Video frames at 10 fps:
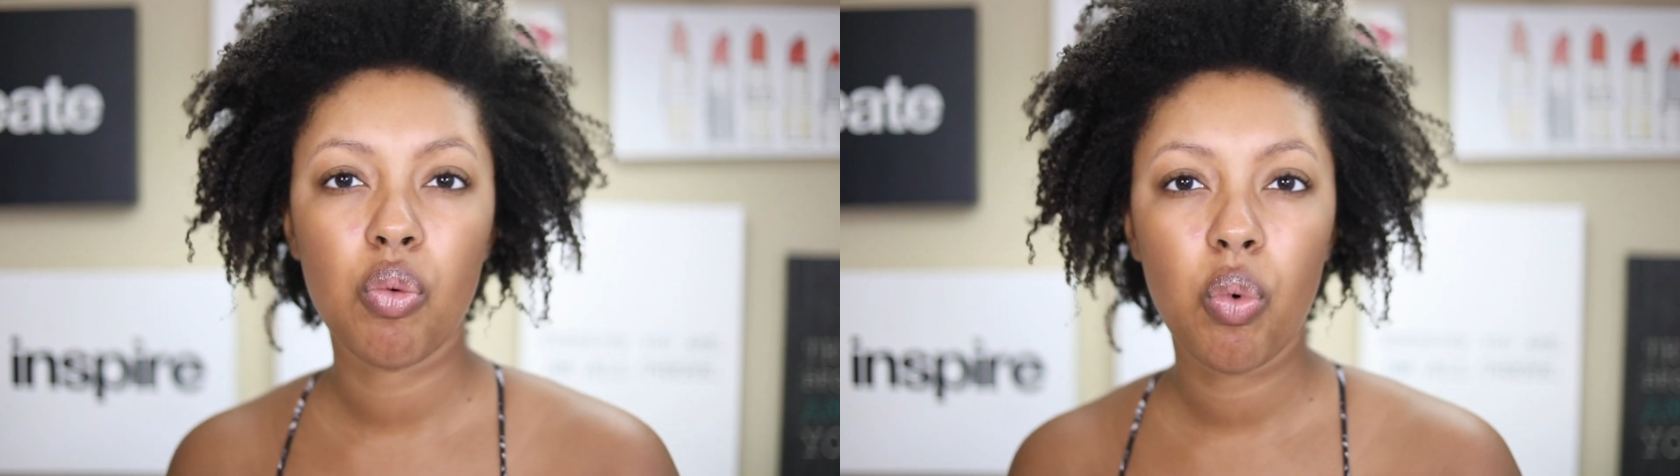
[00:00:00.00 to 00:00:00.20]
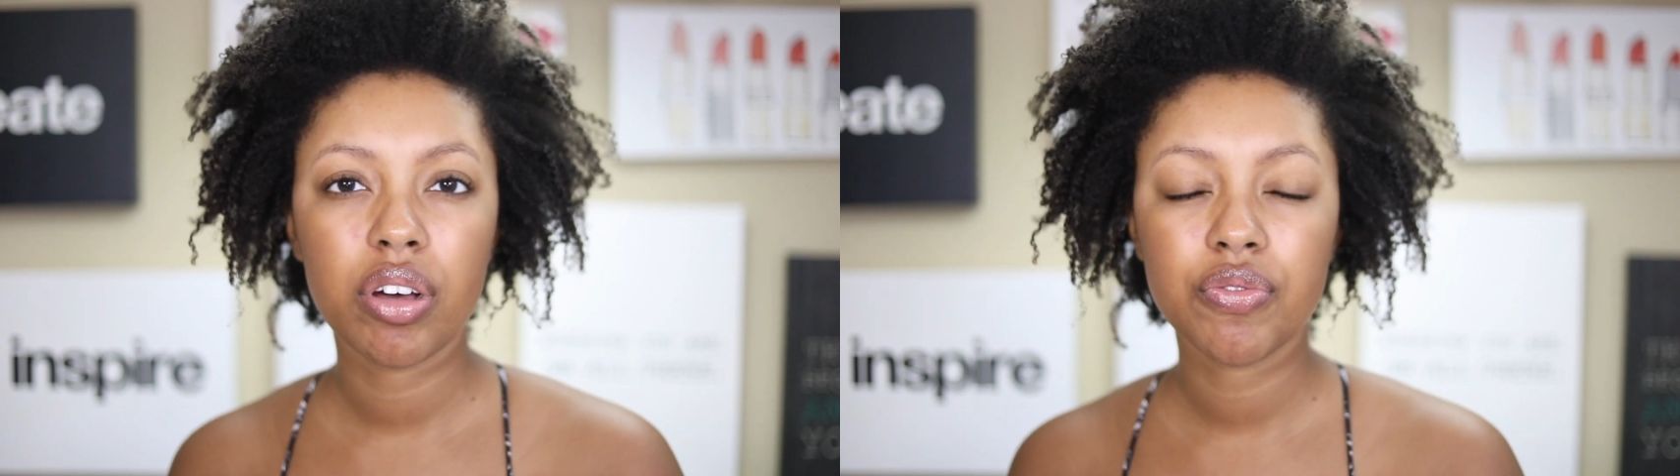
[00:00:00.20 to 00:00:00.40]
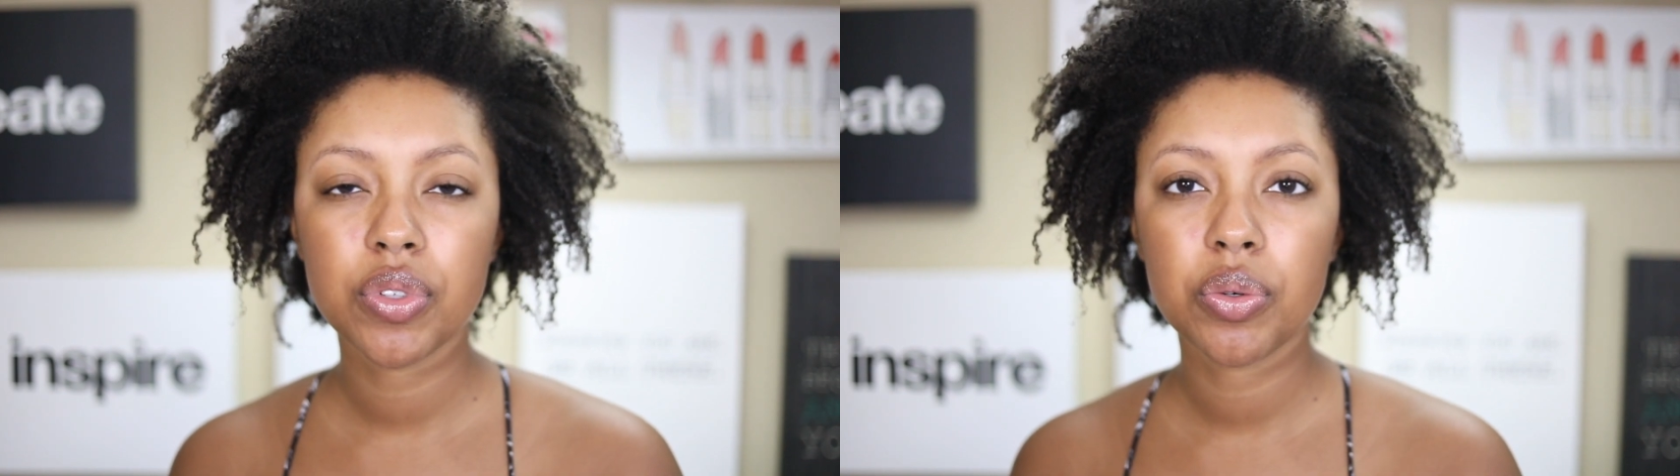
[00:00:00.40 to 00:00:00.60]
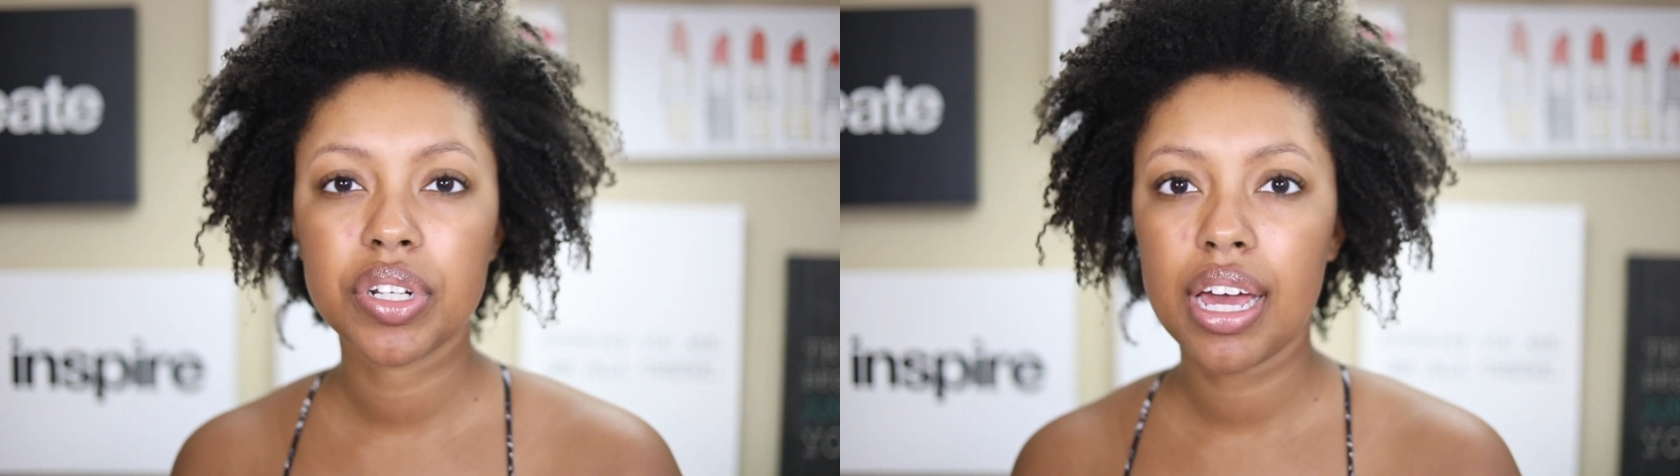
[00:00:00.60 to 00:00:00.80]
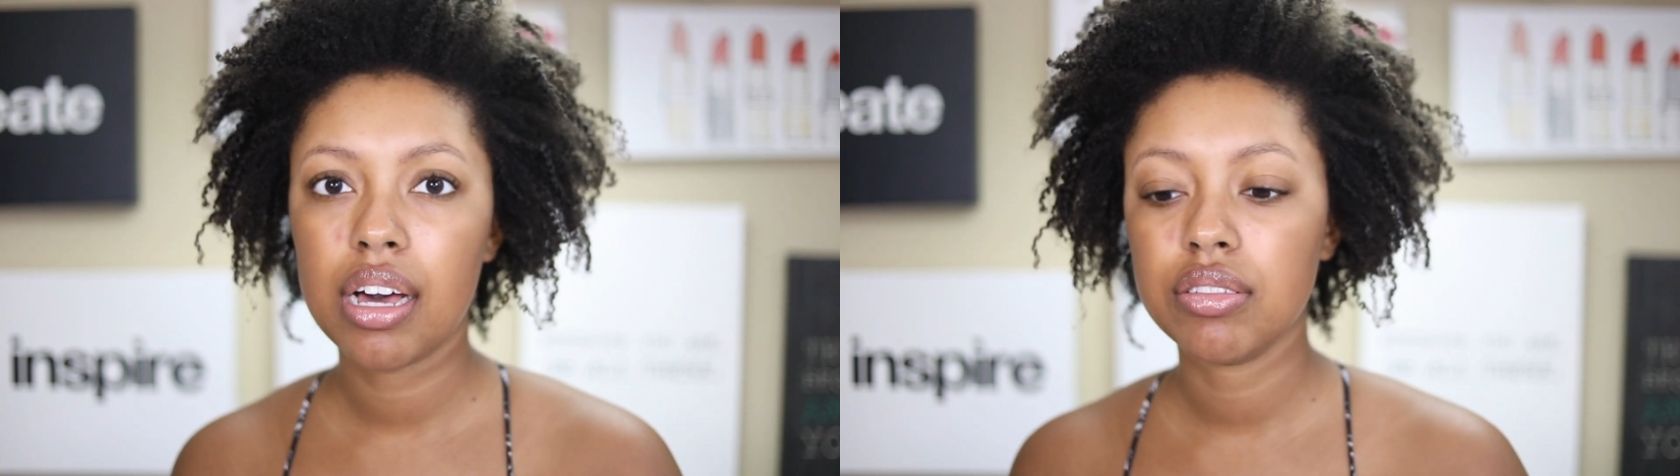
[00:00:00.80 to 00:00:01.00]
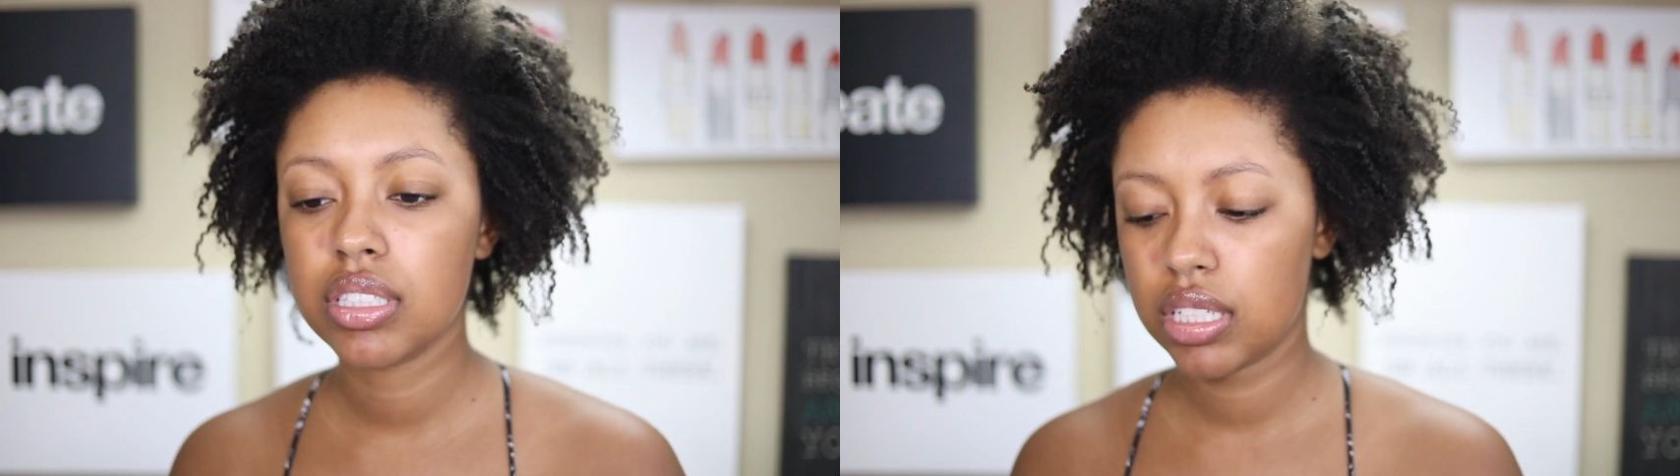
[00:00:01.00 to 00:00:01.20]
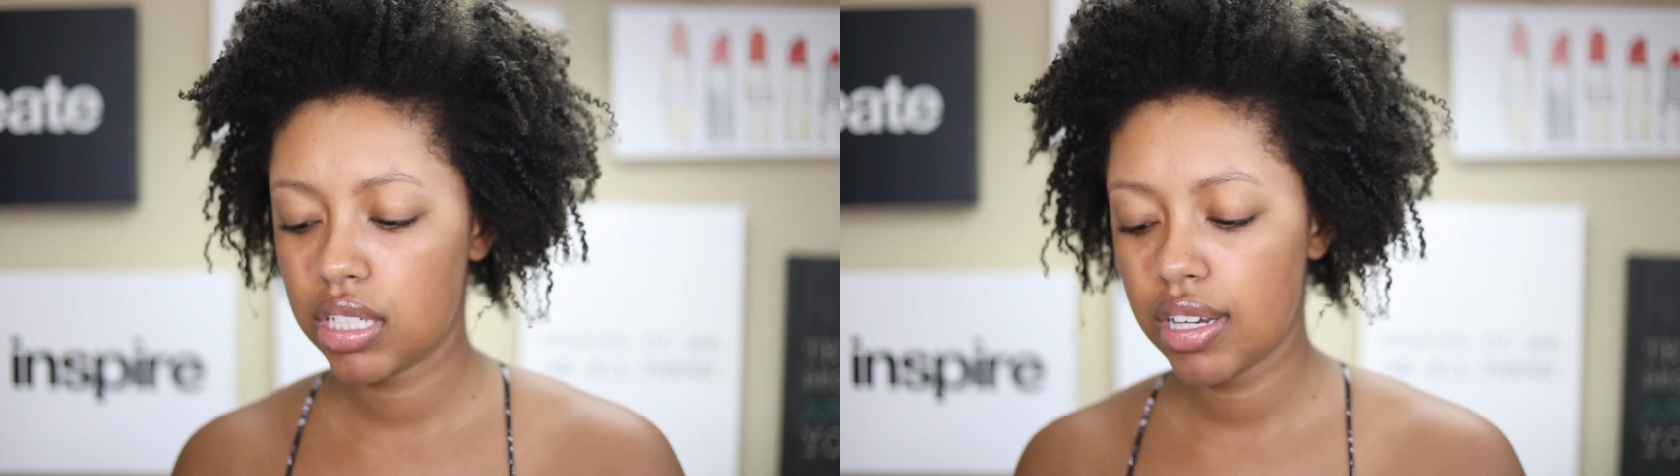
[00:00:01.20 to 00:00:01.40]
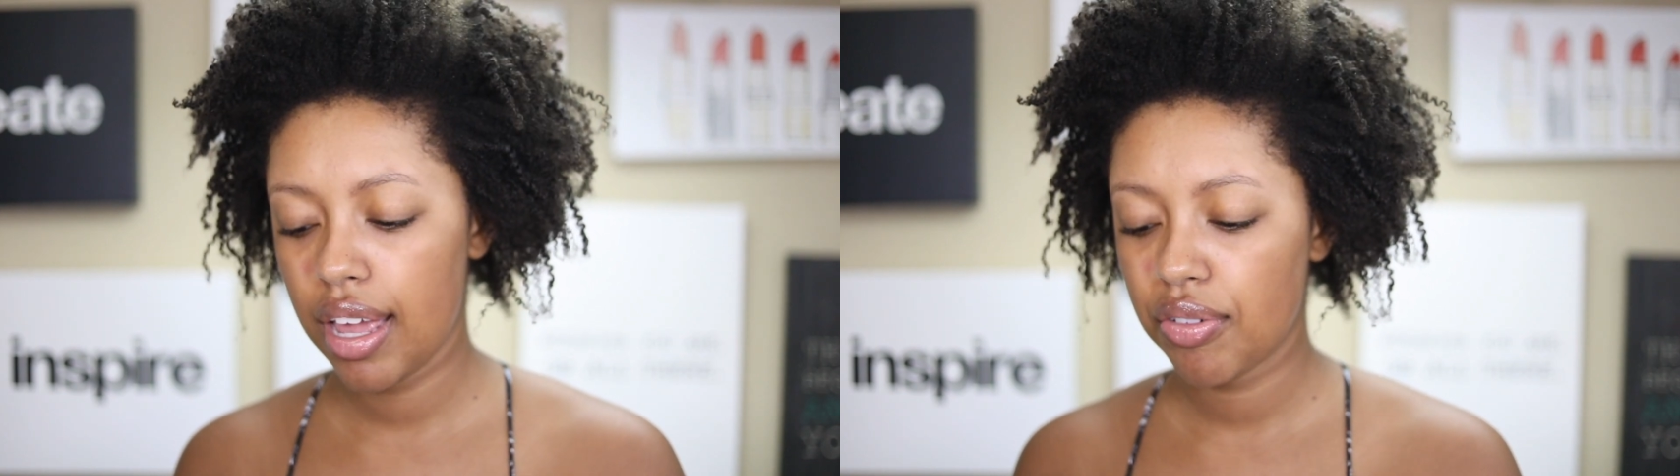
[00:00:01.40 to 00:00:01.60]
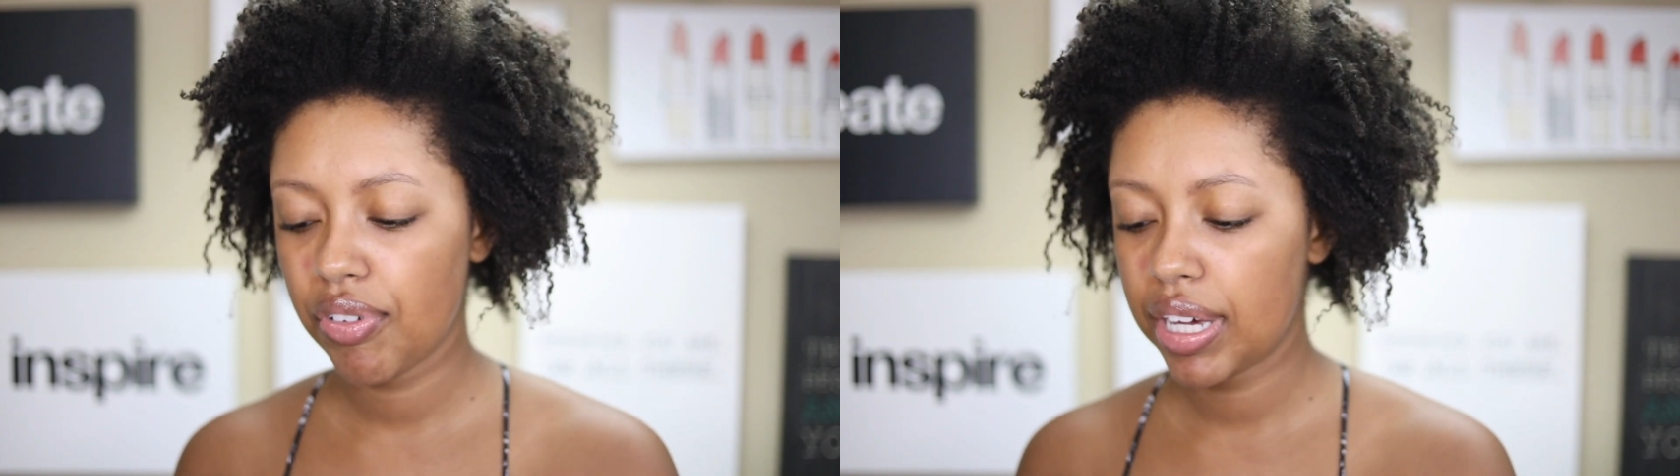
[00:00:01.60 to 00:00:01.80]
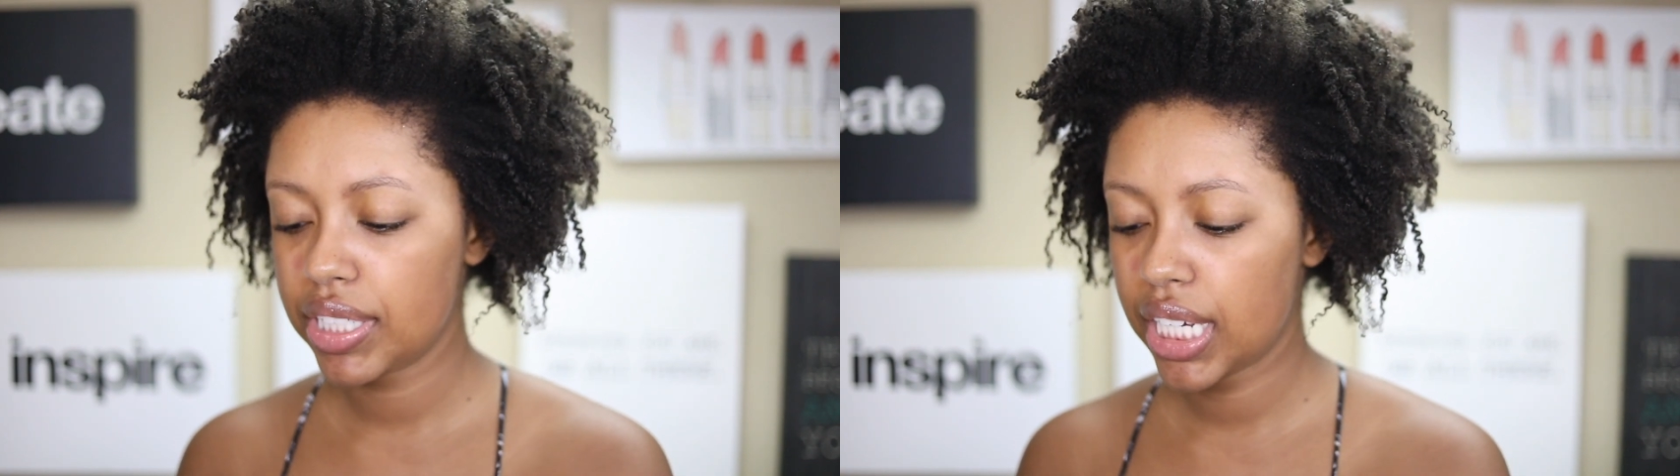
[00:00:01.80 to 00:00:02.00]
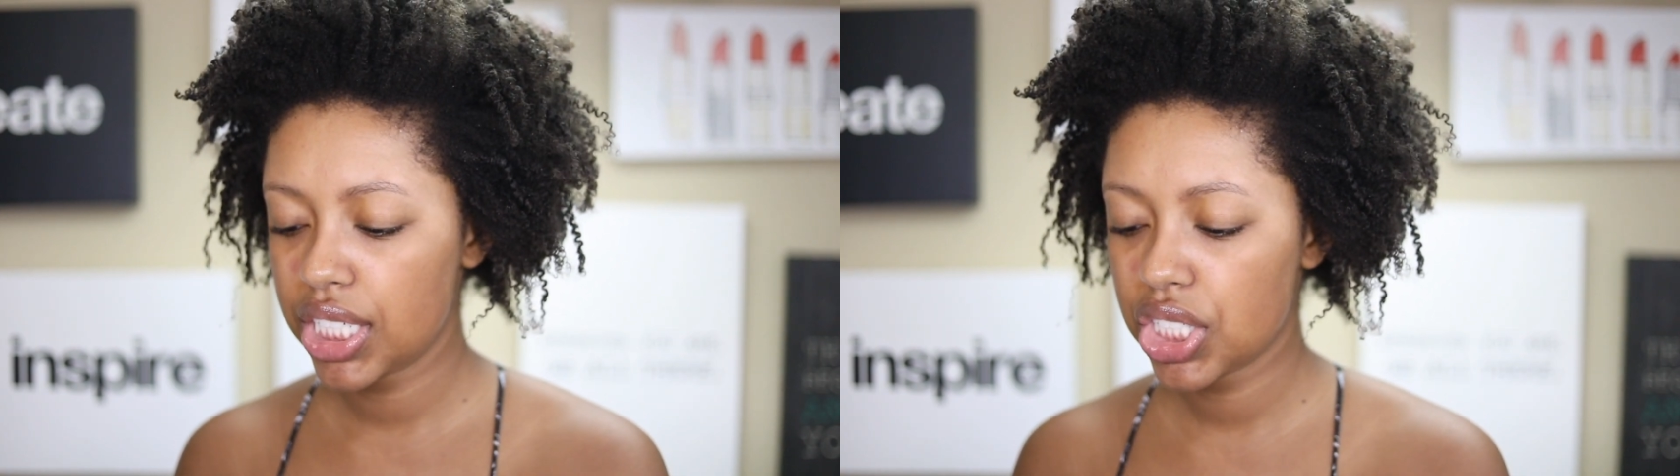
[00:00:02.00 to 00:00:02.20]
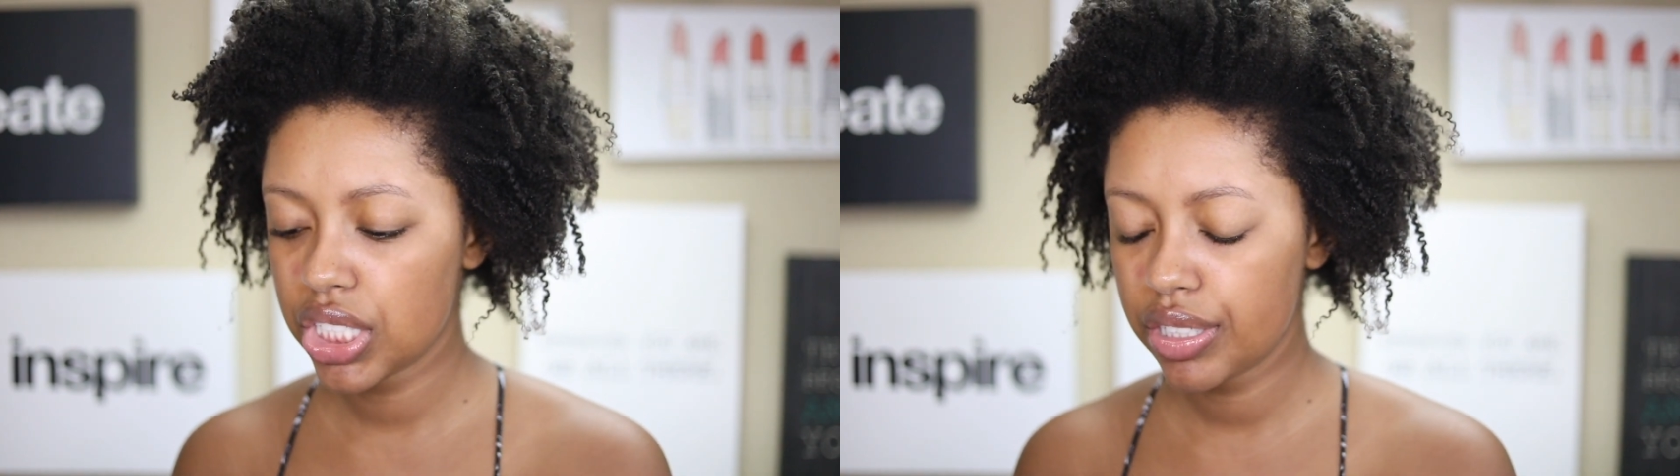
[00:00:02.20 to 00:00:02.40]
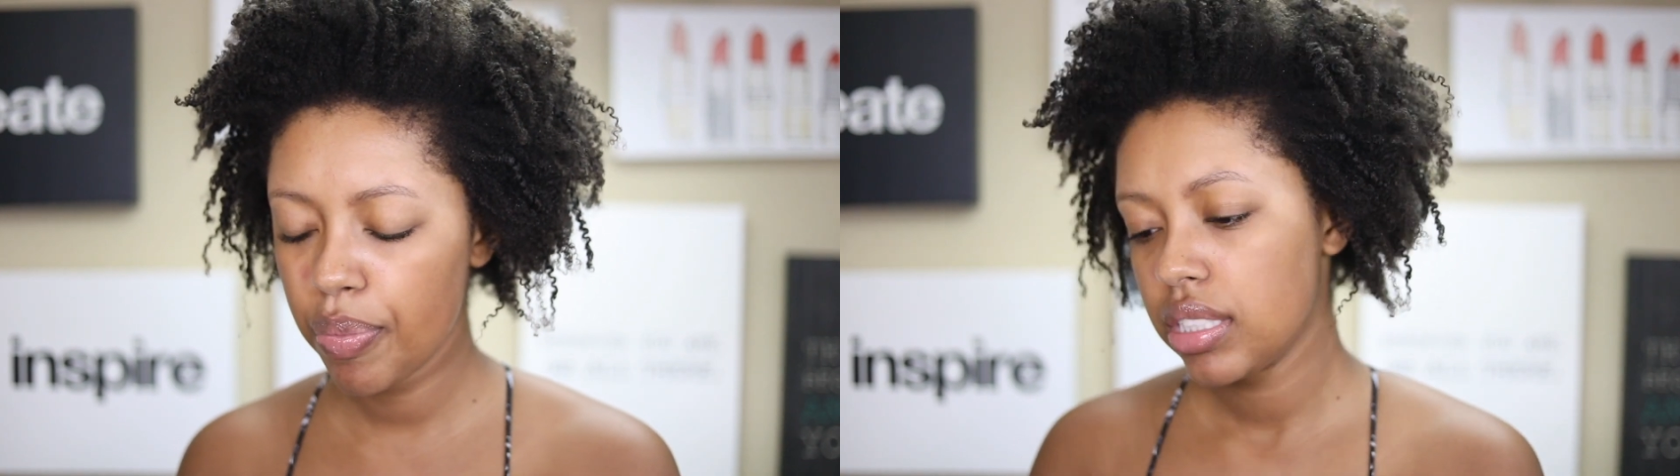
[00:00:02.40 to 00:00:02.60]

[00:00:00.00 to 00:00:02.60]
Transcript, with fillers: one fluid ounce in a foundation.